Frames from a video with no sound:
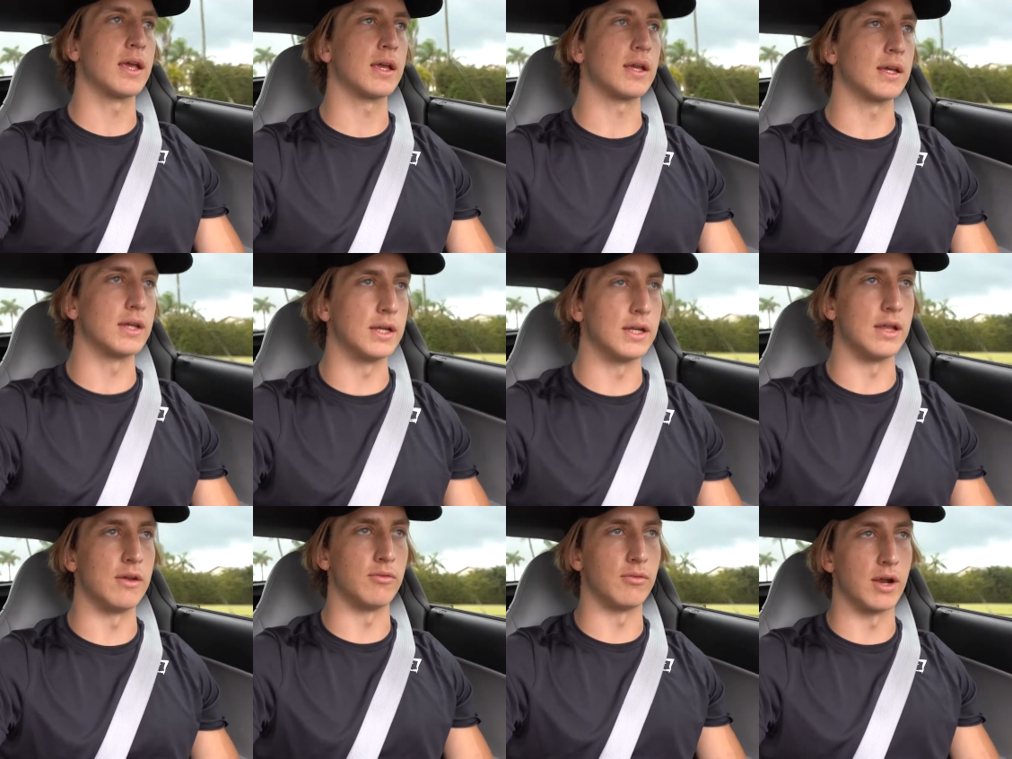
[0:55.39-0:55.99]

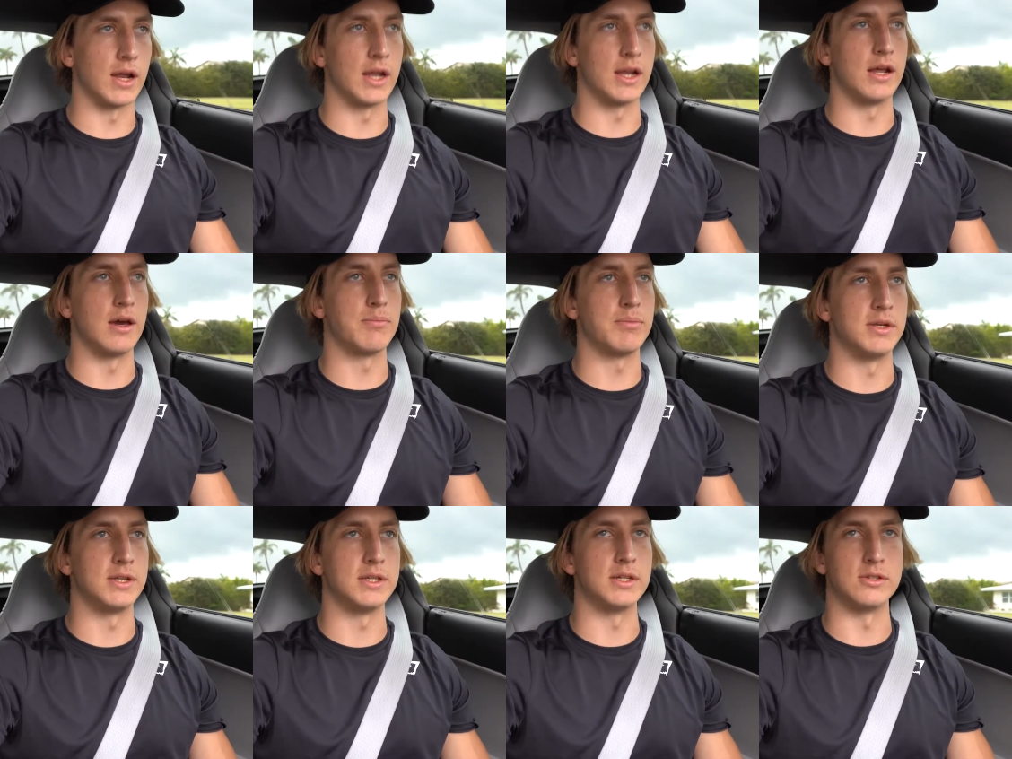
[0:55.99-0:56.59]
and it ran
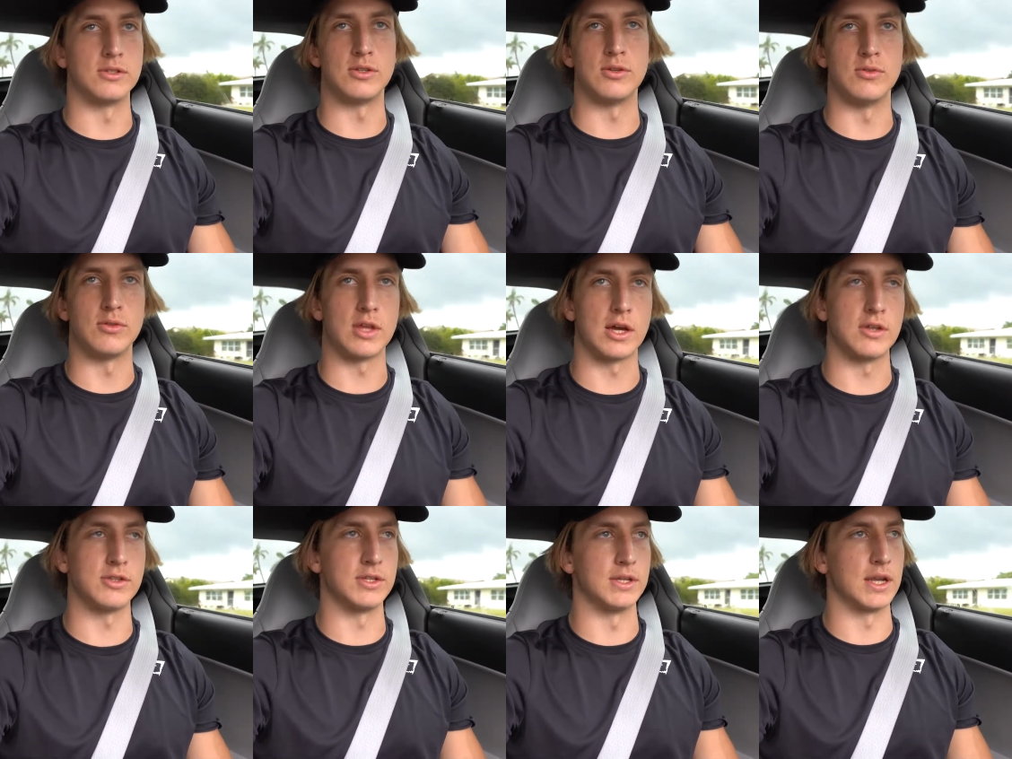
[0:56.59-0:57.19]
up until
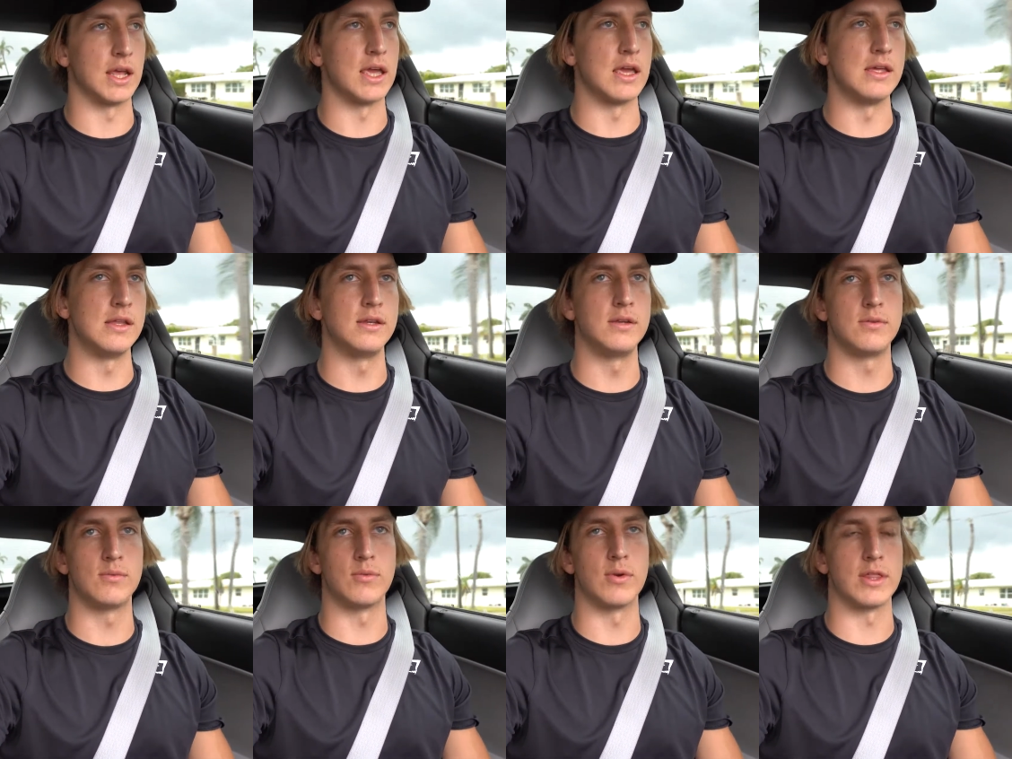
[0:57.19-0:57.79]
2008
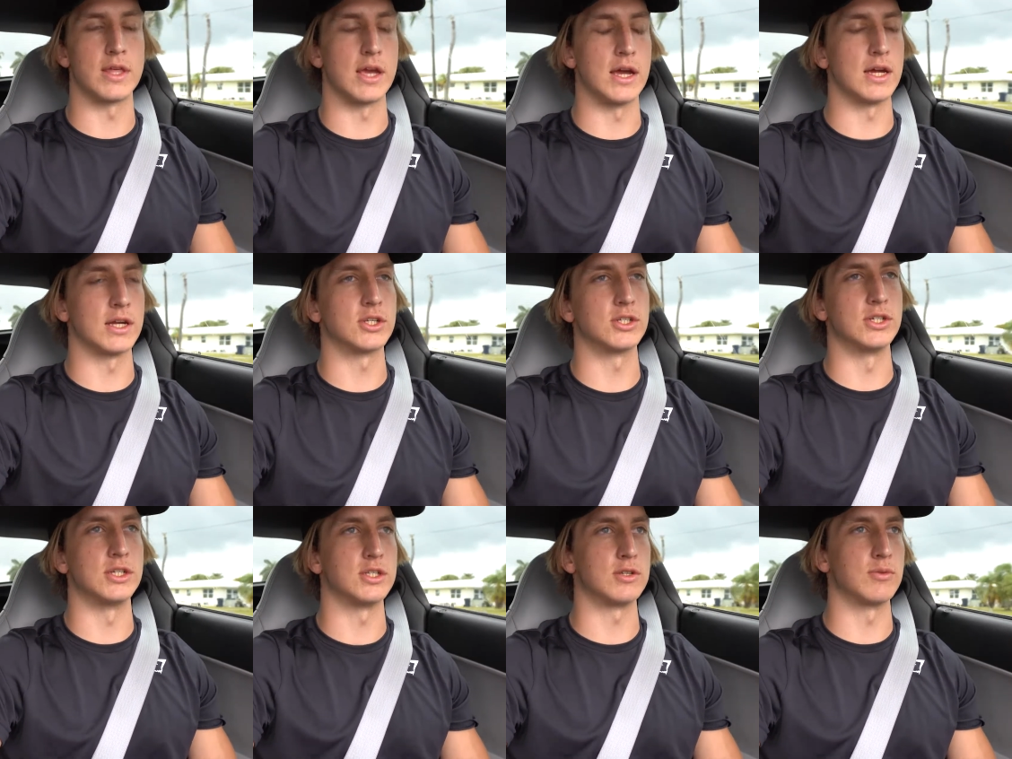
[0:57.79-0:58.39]
where they
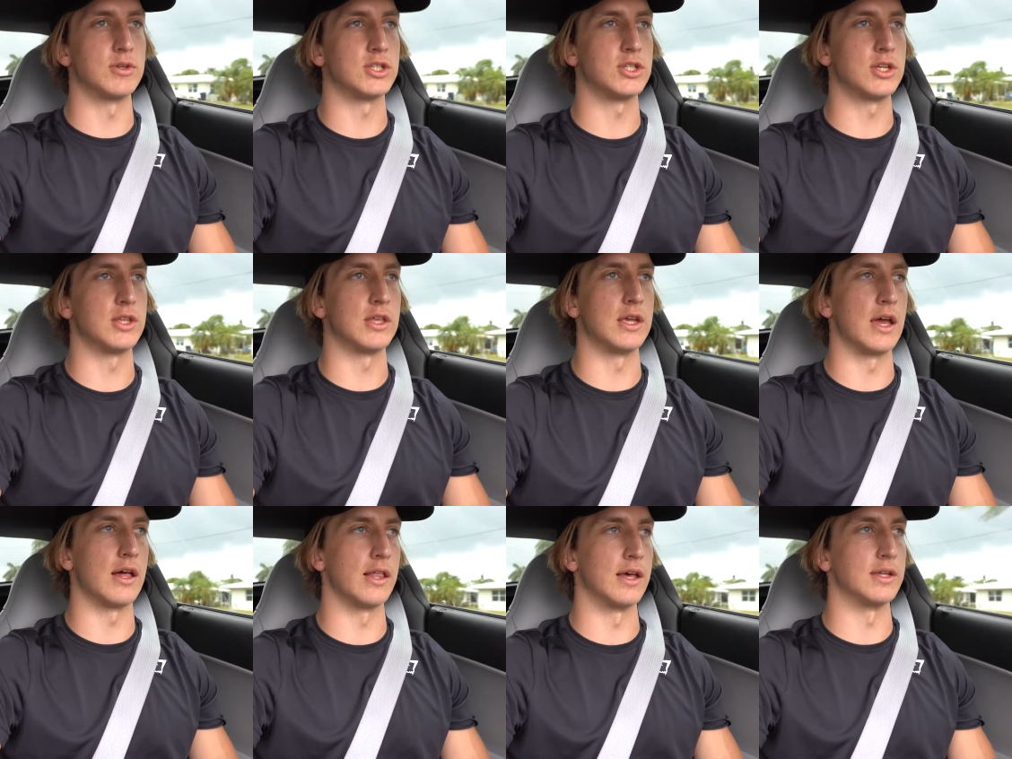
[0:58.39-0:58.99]
actually switched to
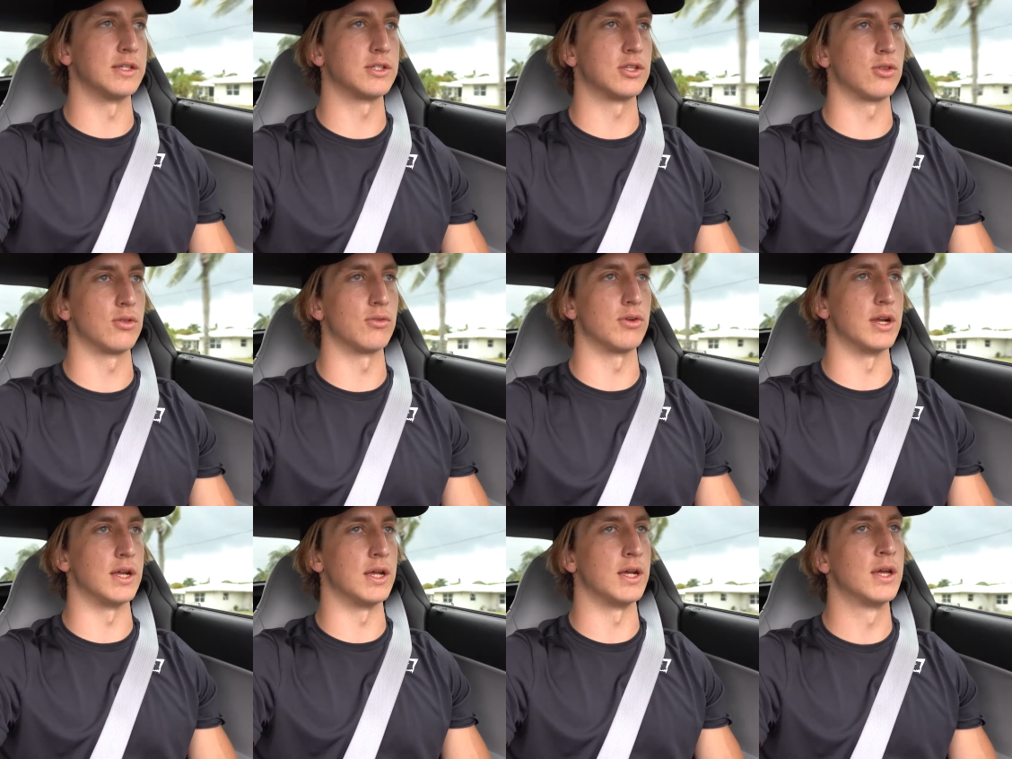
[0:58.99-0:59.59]
the
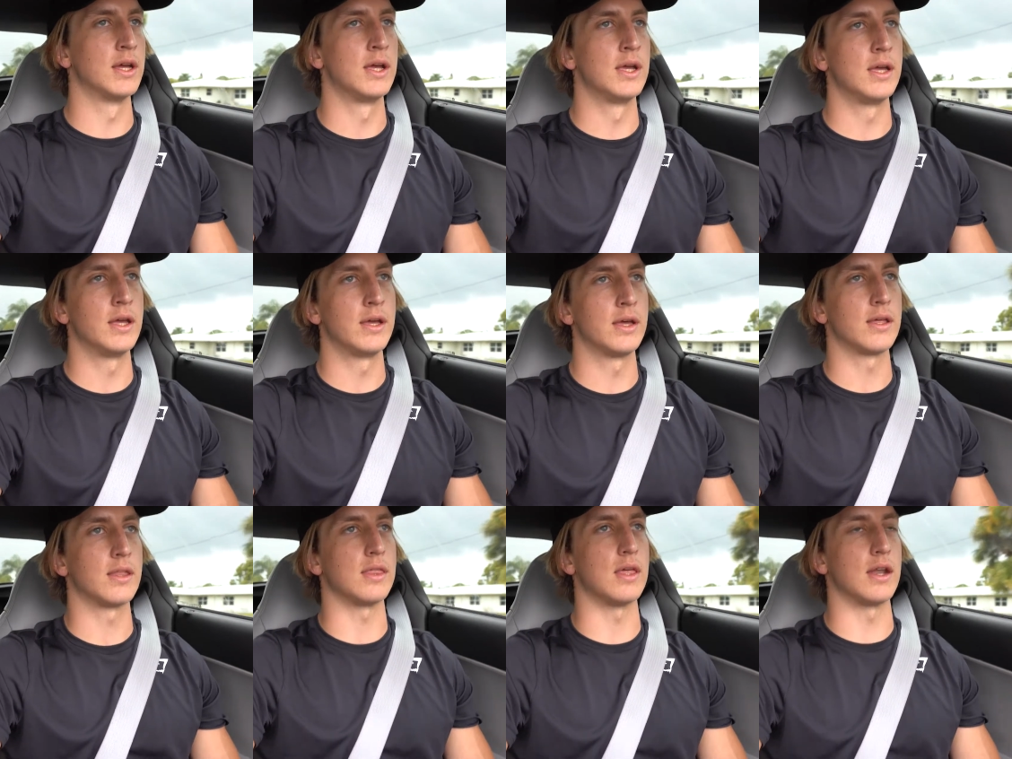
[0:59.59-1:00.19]
LS3.